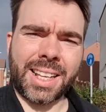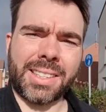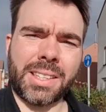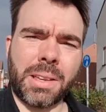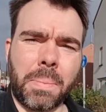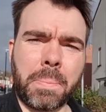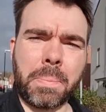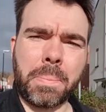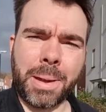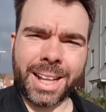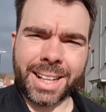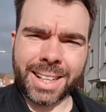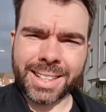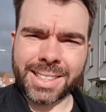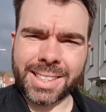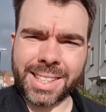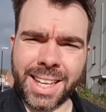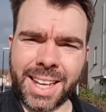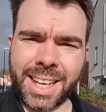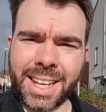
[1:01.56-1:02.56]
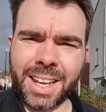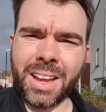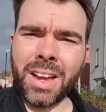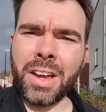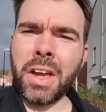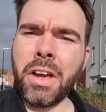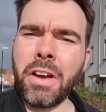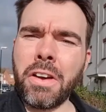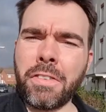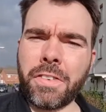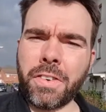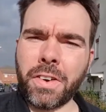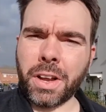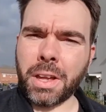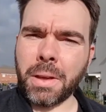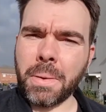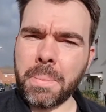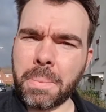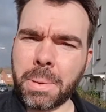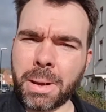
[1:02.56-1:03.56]
its ability for a
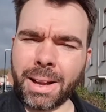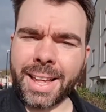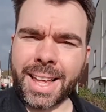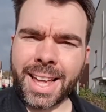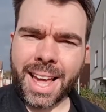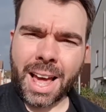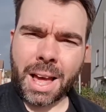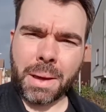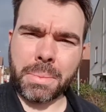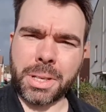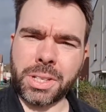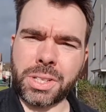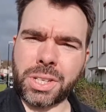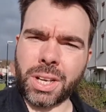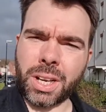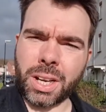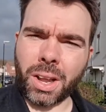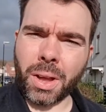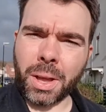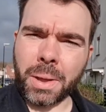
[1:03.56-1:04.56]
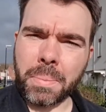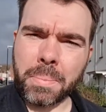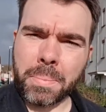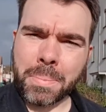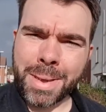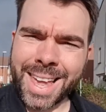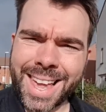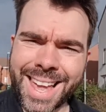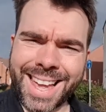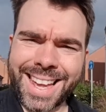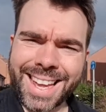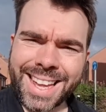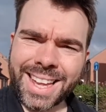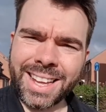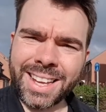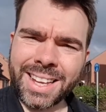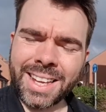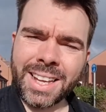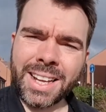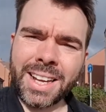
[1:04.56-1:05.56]
complete amateur like
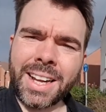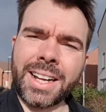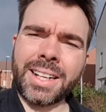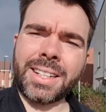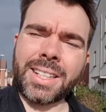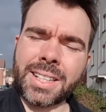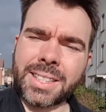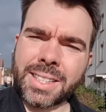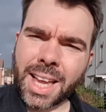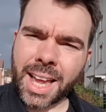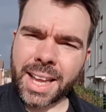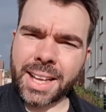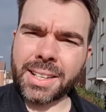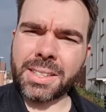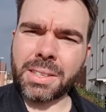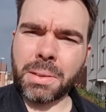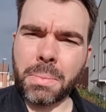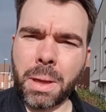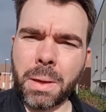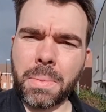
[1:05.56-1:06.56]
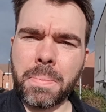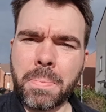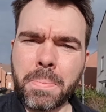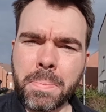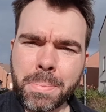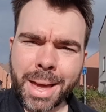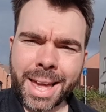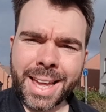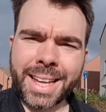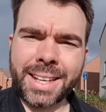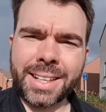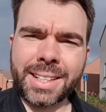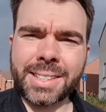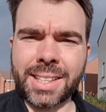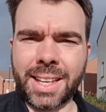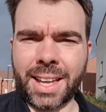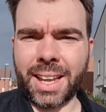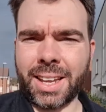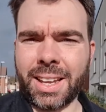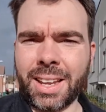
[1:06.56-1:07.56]
me to take some
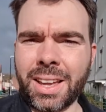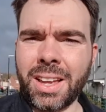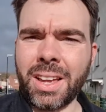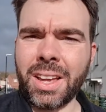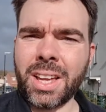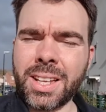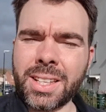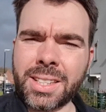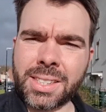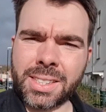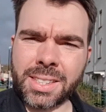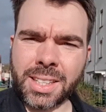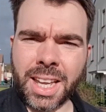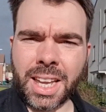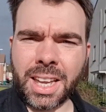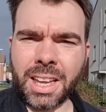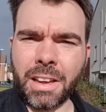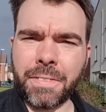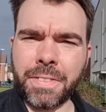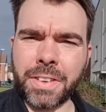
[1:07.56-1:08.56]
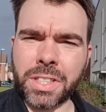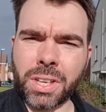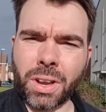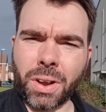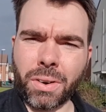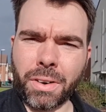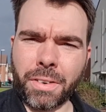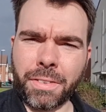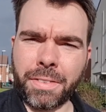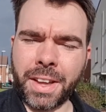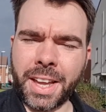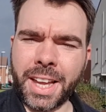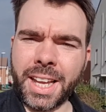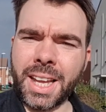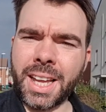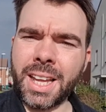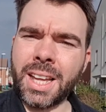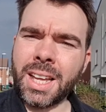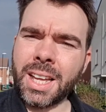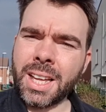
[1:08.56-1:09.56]
amazing sneaker
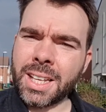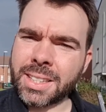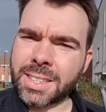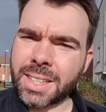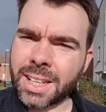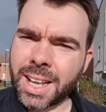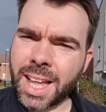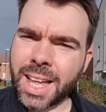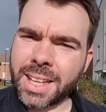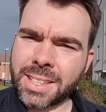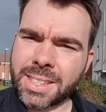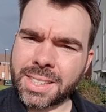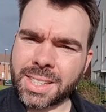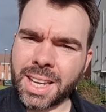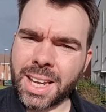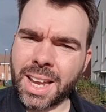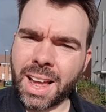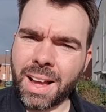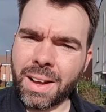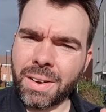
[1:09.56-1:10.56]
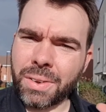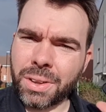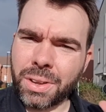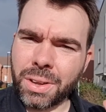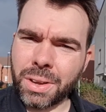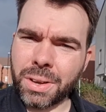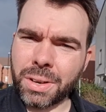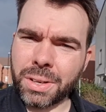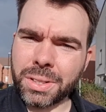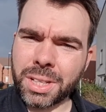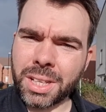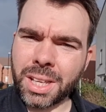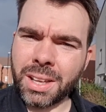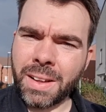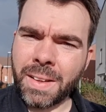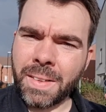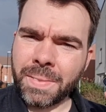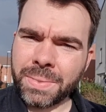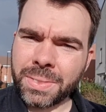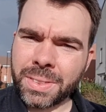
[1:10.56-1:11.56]
photography. So let's see how good
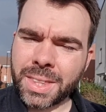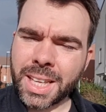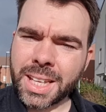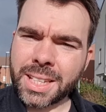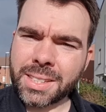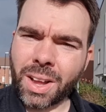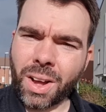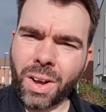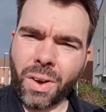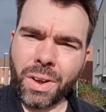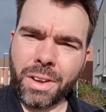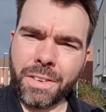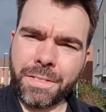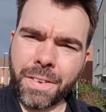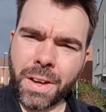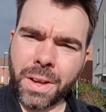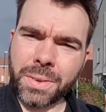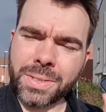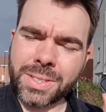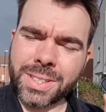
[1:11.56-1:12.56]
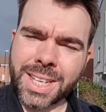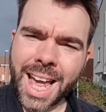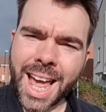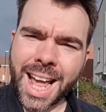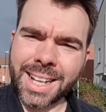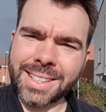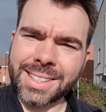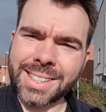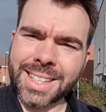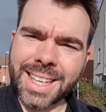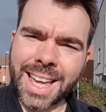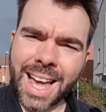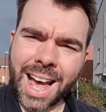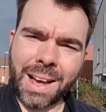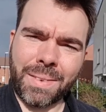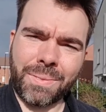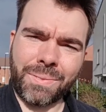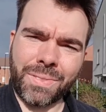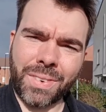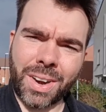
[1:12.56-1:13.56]
this iPhone 10's
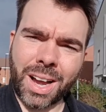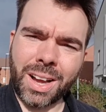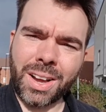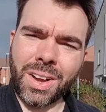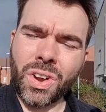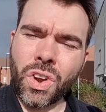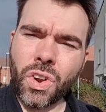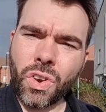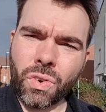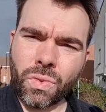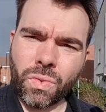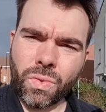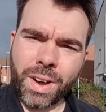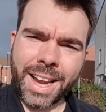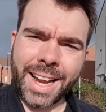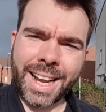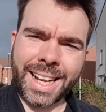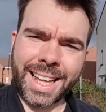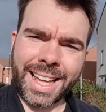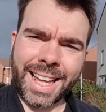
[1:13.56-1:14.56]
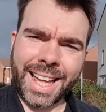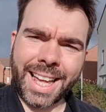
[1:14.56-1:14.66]
camera really